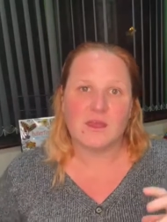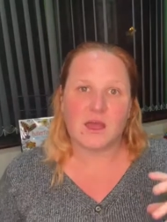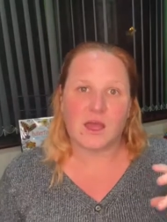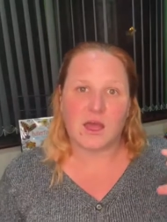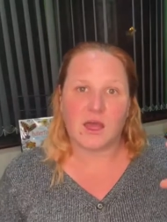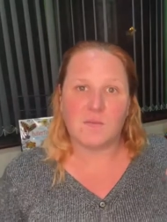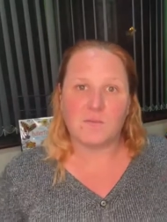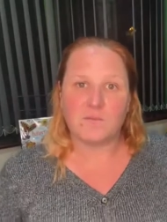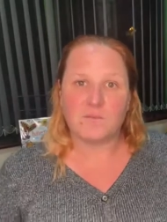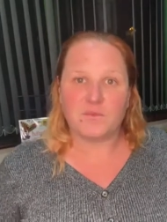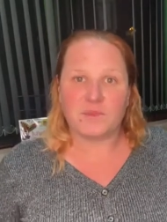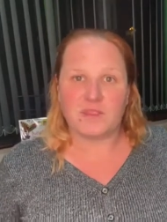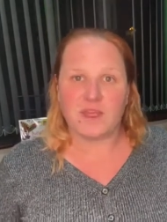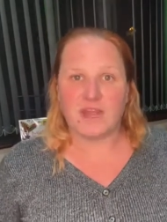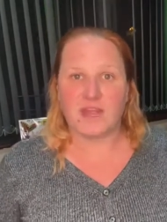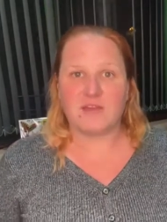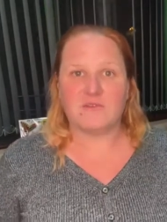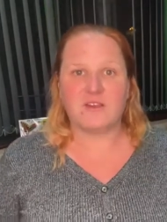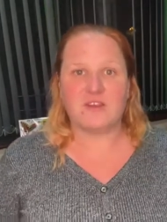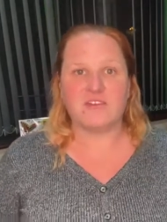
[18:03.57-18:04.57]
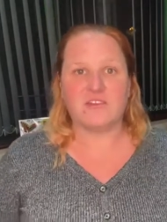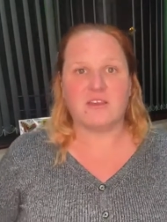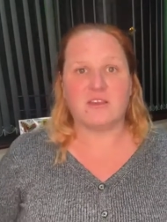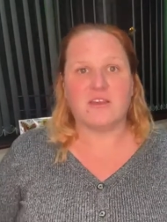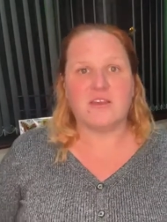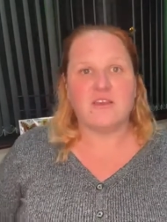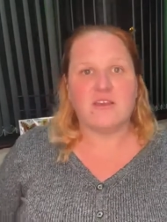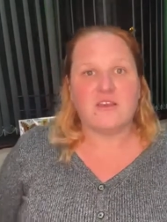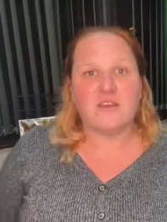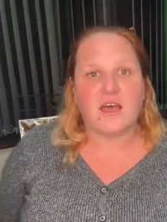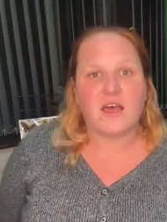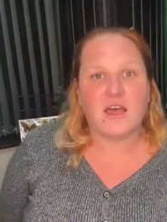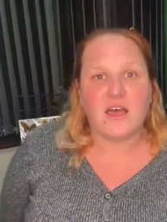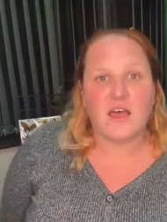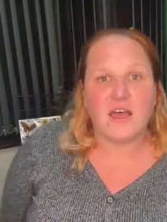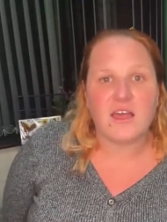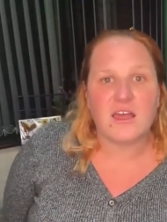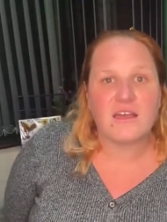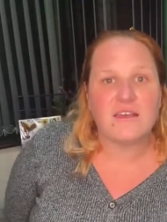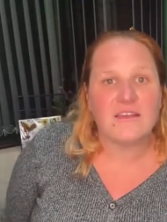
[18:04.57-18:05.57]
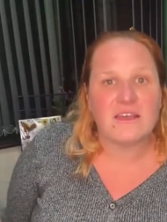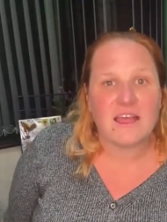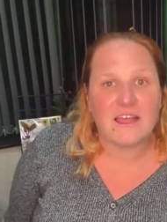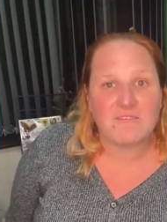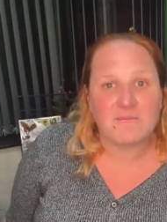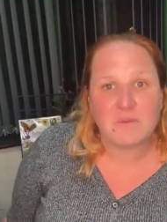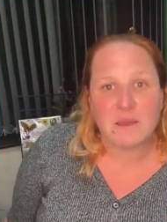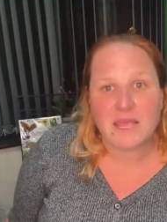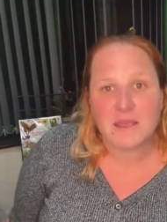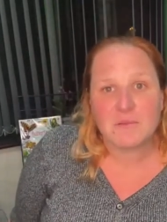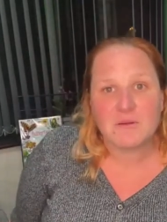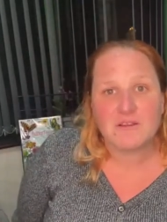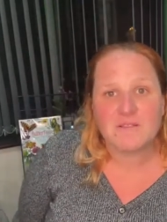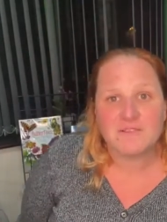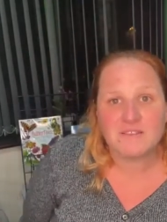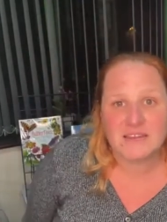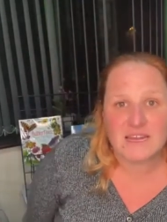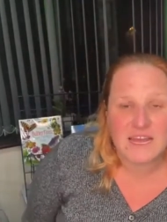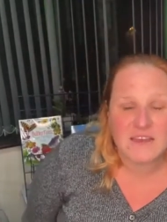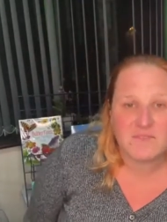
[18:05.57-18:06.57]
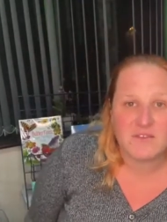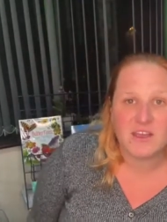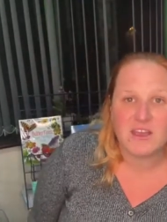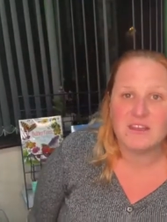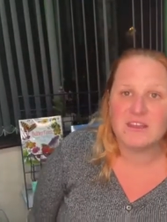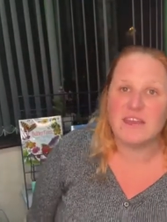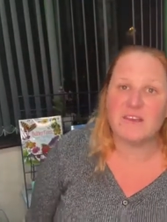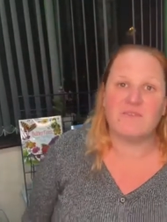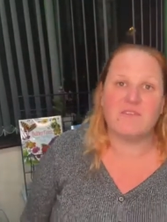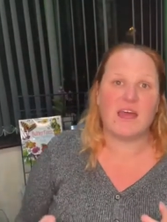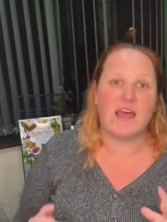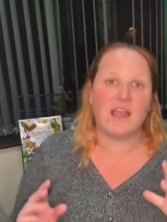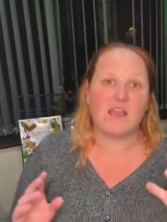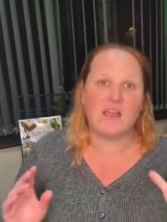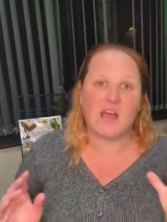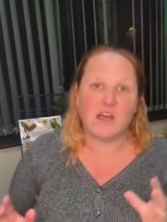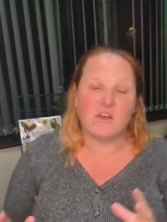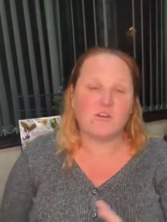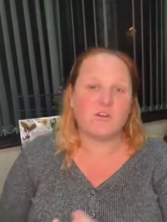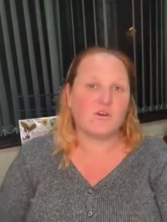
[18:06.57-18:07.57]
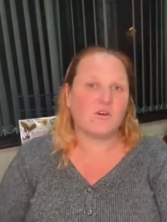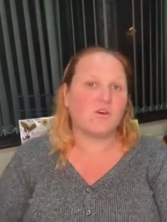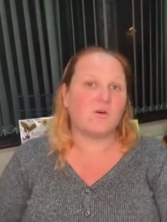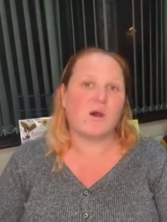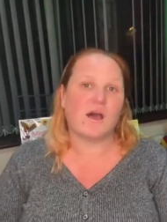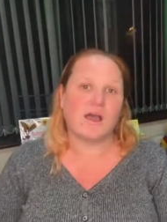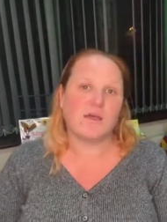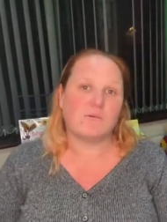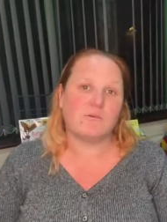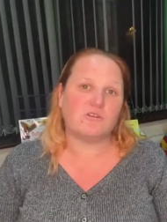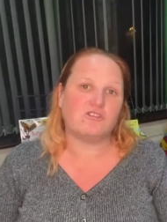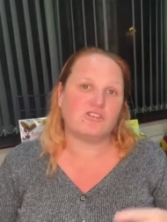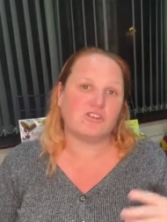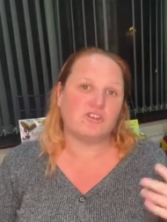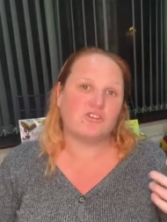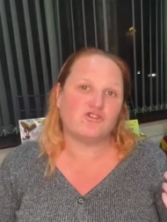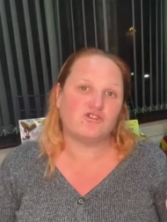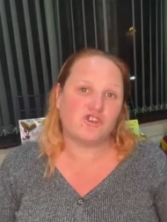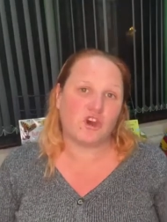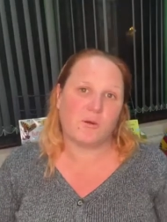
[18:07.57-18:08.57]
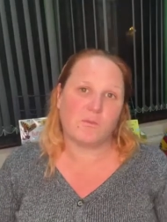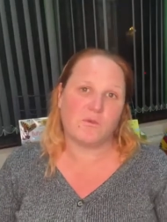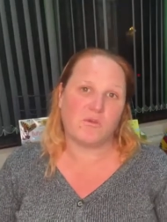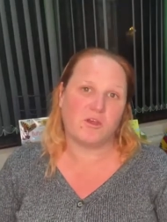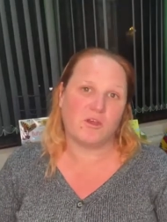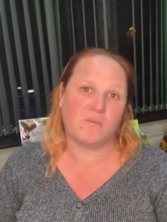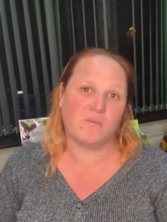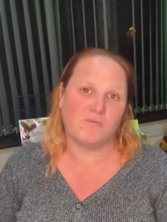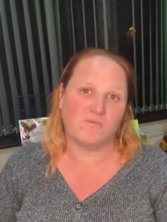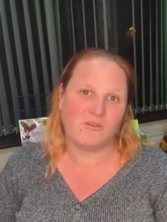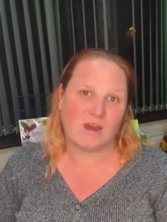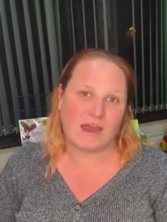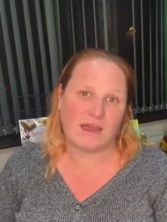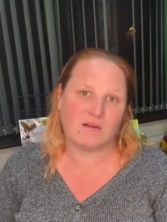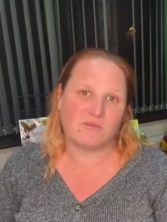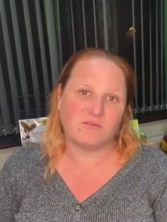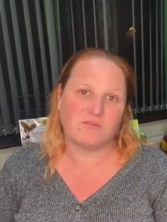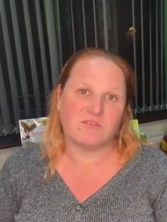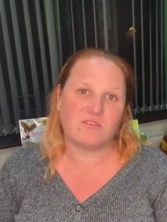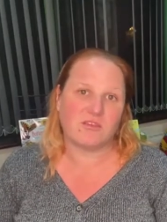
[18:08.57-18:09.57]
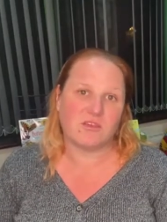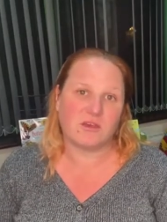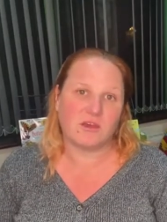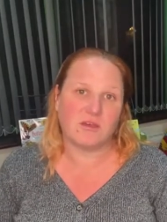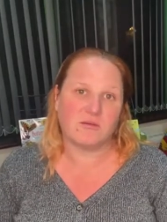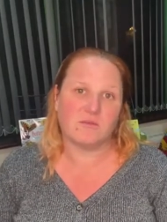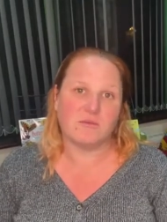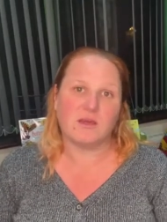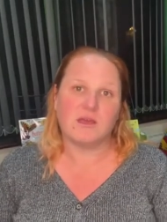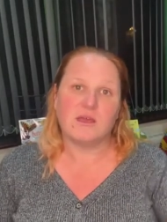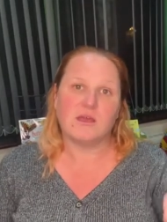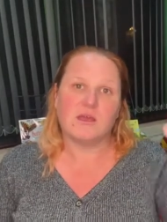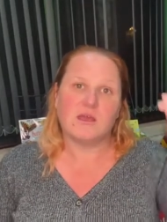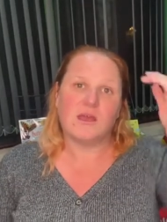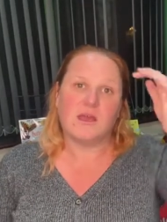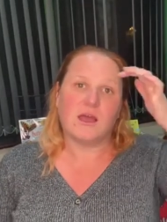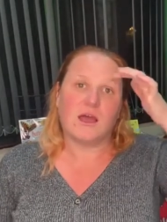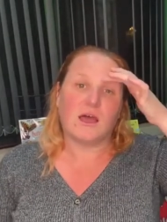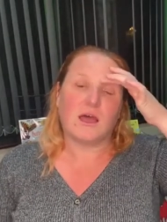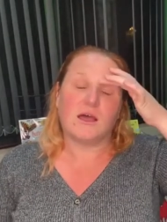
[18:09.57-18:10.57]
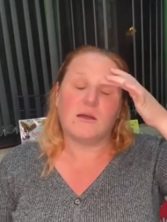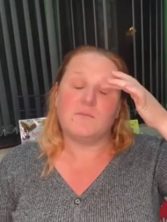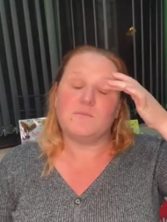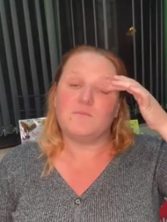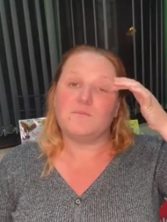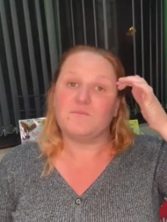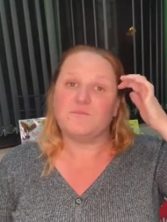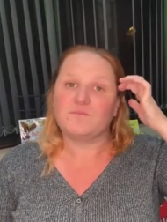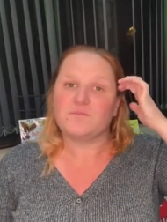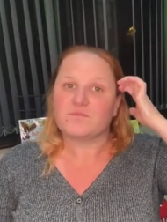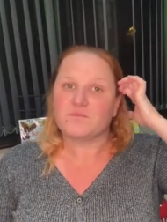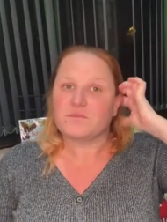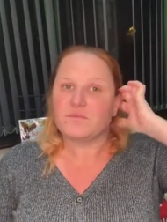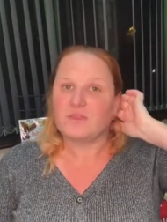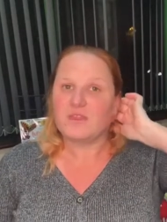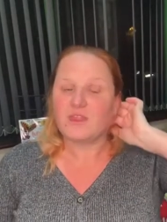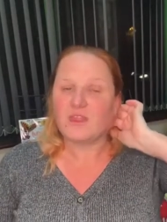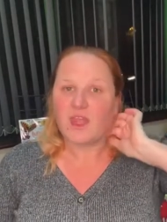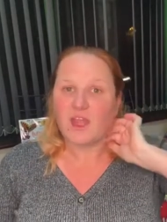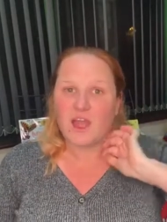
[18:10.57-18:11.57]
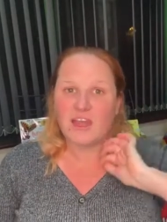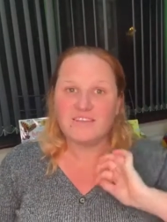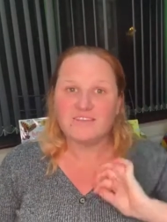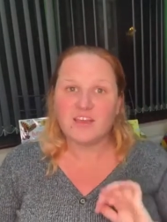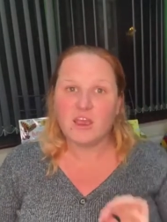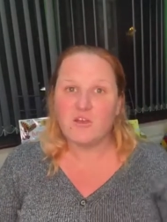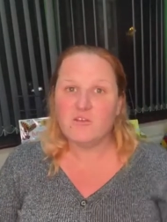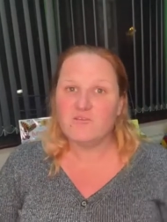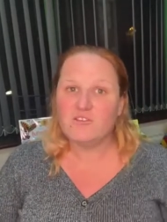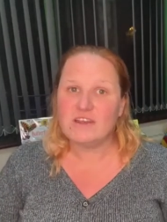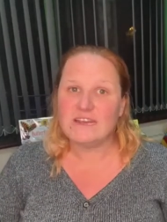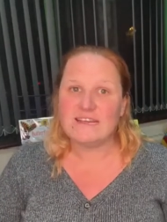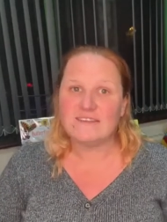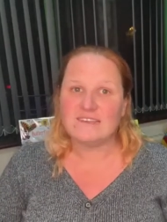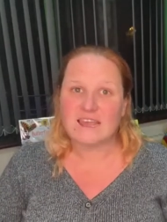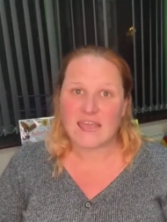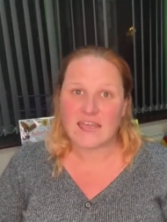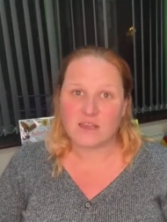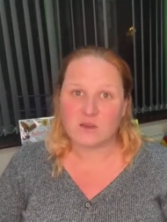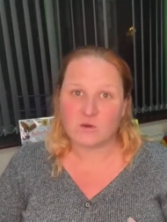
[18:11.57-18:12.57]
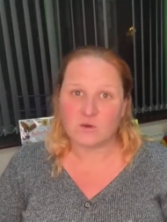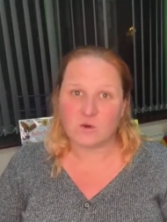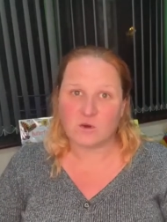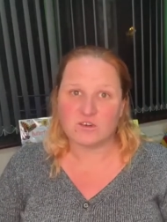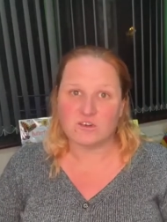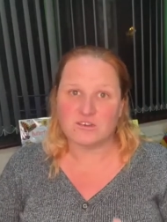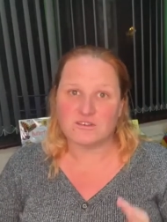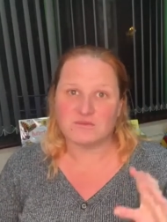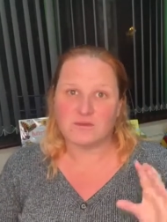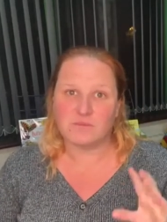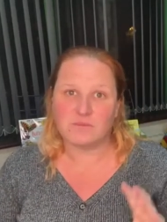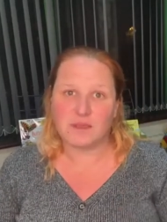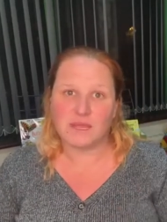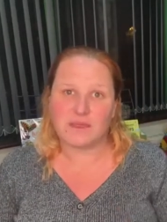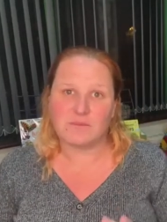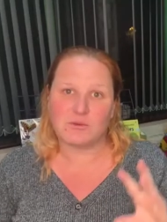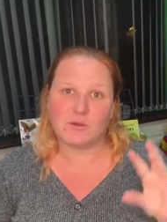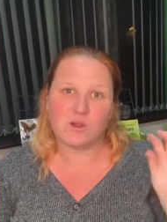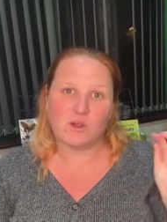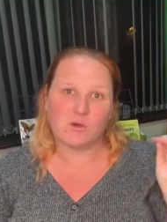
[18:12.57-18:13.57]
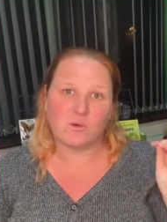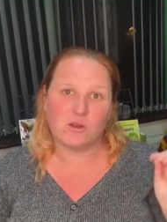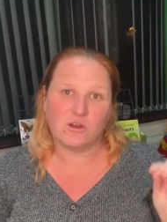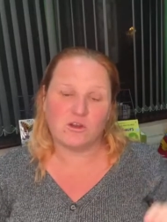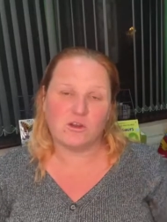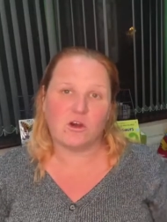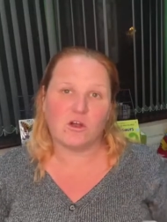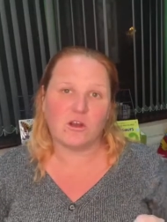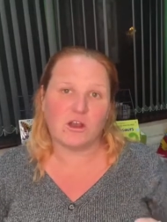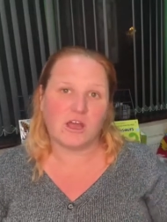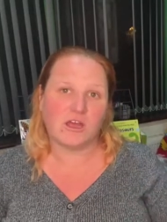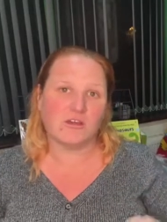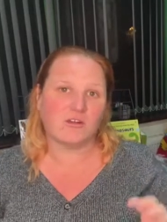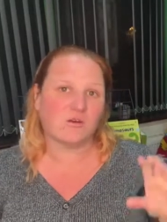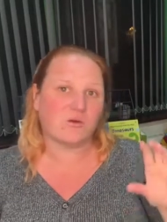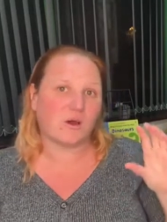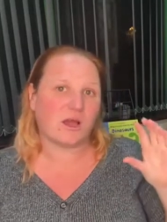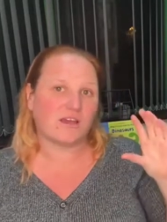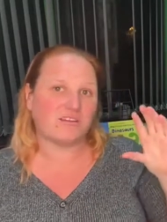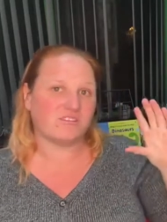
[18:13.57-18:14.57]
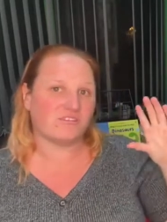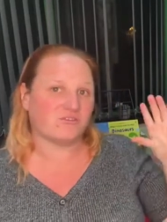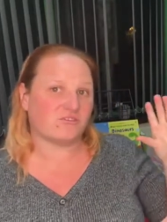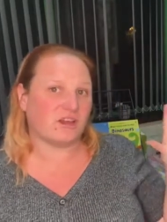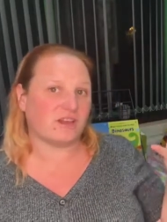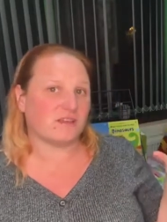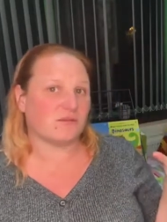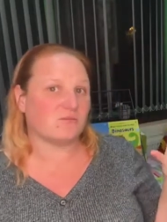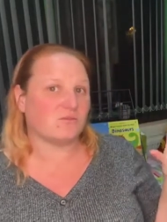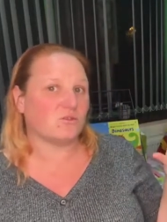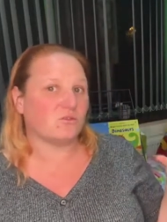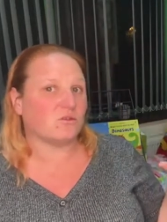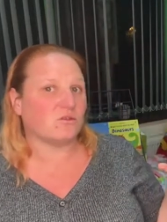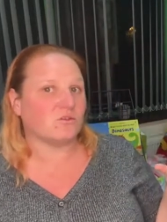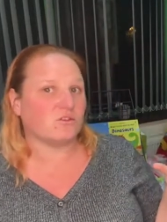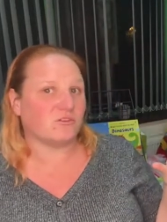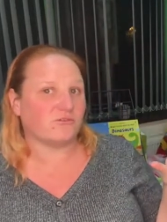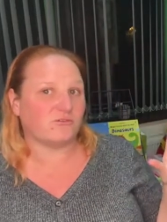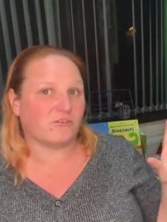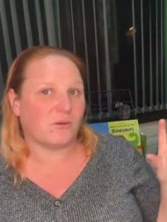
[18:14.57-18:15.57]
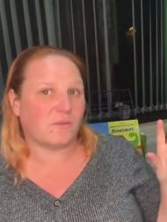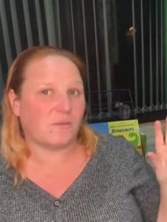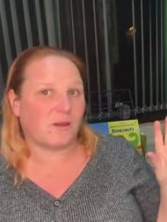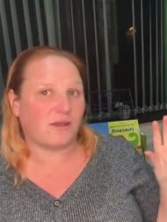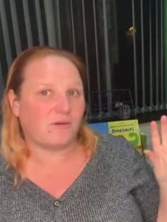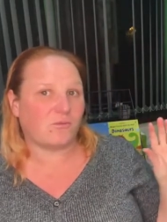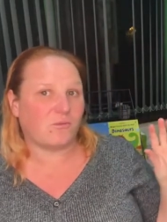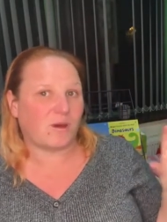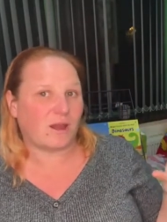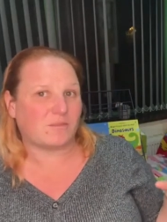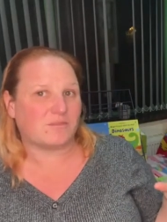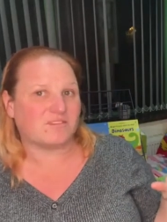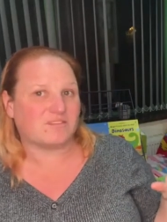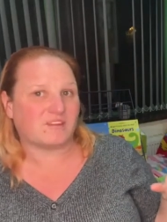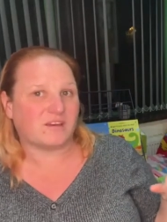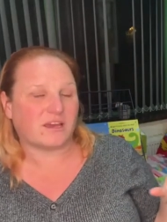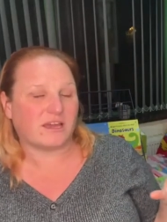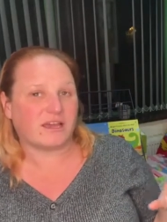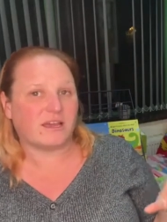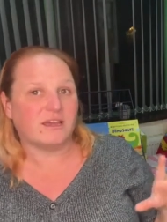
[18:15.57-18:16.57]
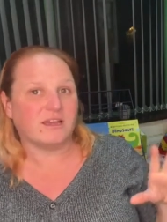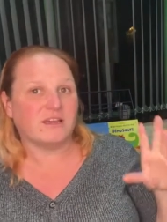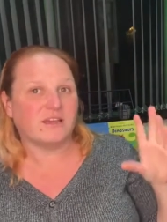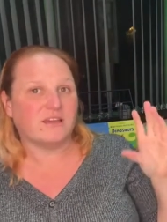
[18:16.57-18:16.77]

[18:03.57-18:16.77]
um, then I wouldn't do. Uh, if people have delivered, if they're local, I will just drop them round to them. Um, I don't really take orders from people who are not local. I direct them to order from my website